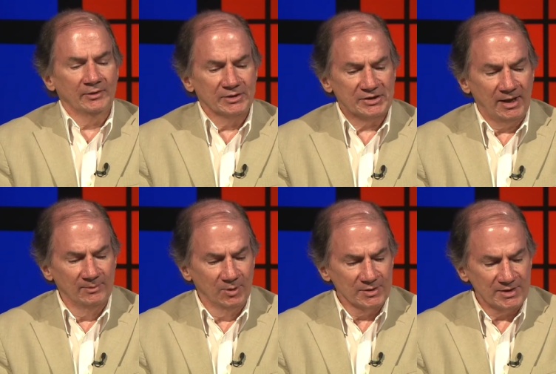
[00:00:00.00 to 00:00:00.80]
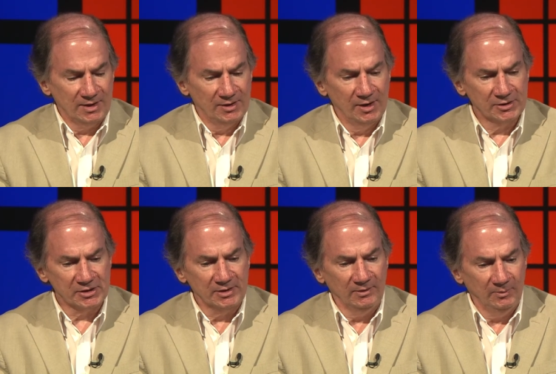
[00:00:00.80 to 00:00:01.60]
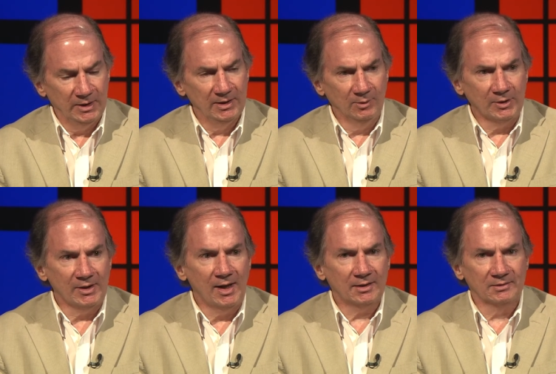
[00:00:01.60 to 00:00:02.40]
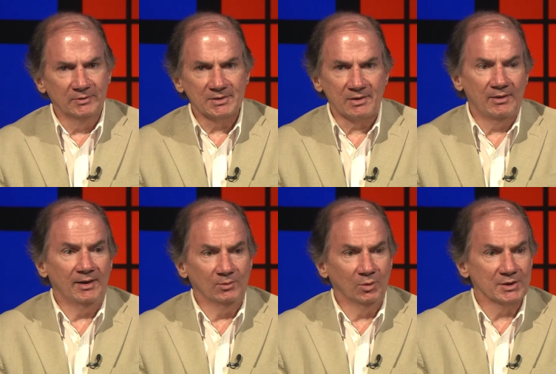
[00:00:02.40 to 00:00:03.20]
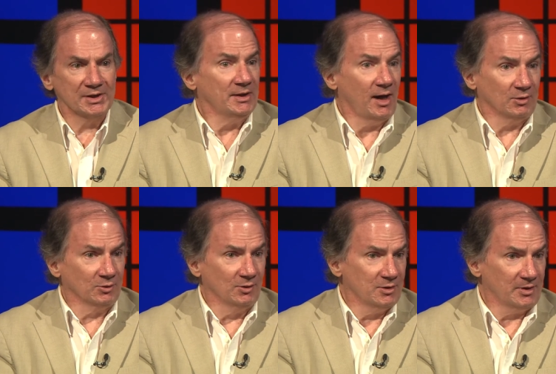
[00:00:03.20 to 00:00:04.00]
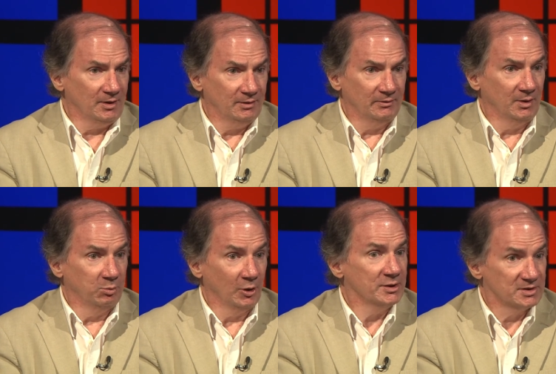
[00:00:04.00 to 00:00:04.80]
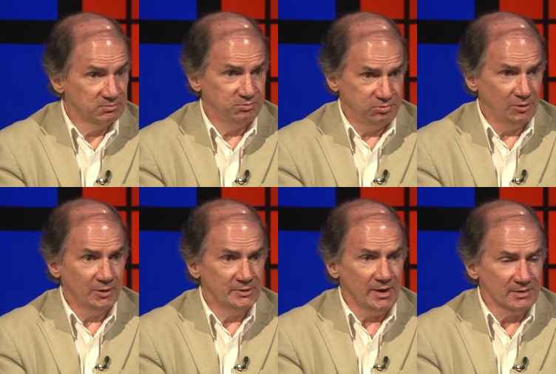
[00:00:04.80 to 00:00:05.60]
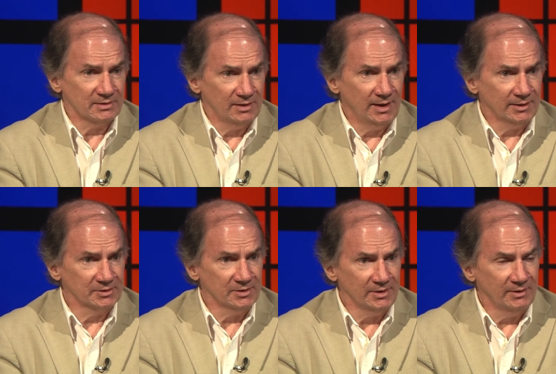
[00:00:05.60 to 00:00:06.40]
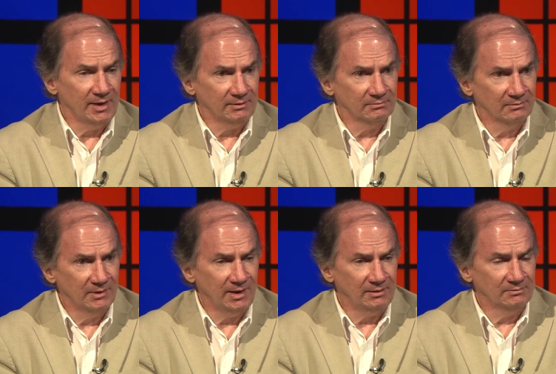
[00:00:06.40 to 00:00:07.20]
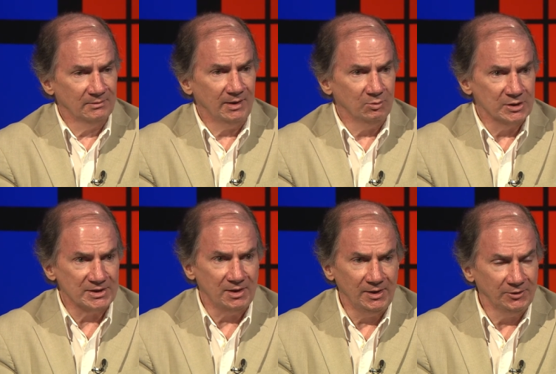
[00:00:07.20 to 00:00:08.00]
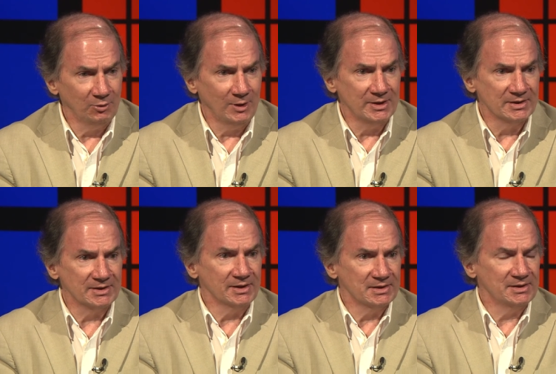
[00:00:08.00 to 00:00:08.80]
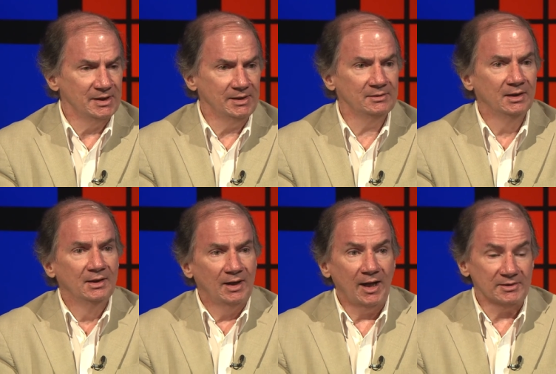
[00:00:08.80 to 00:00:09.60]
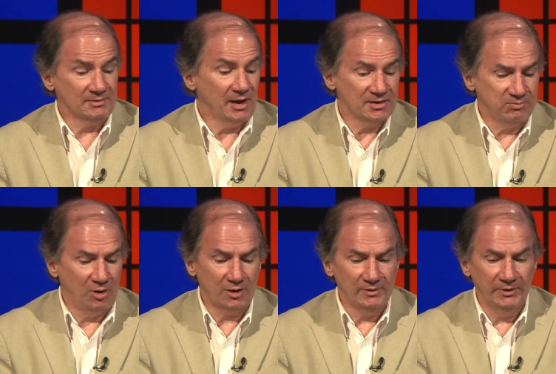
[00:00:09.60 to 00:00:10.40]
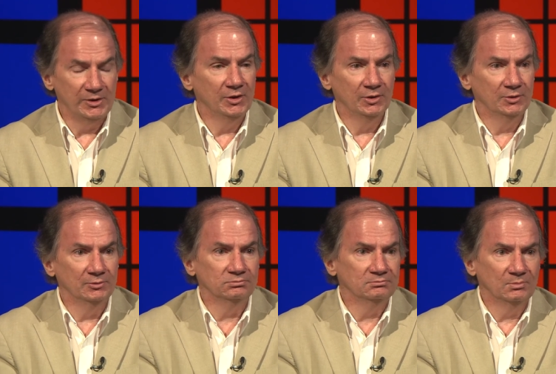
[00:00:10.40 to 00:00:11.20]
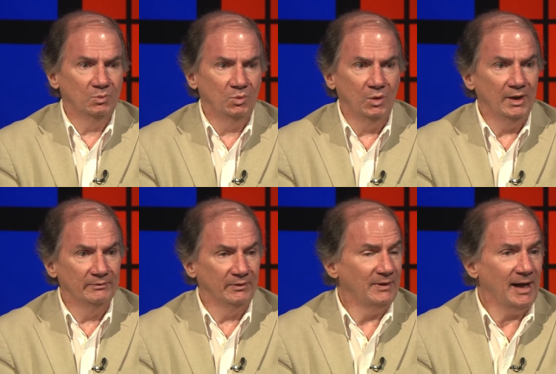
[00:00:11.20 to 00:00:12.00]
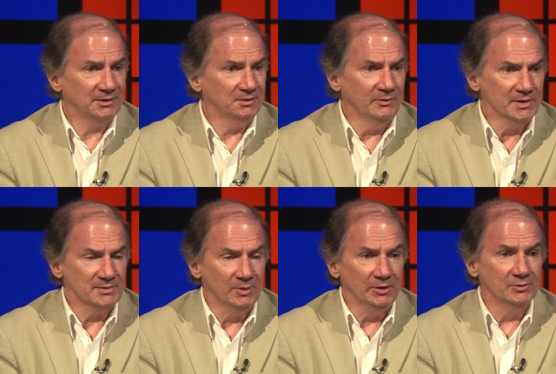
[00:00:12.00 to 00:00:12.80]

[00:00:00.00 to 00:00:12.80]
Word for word: the Chamber's initiative meeting with the activists, that was an outgrowth of the bridge protest actually that that that we saw in 2016 as as part of a new wave of activism, a new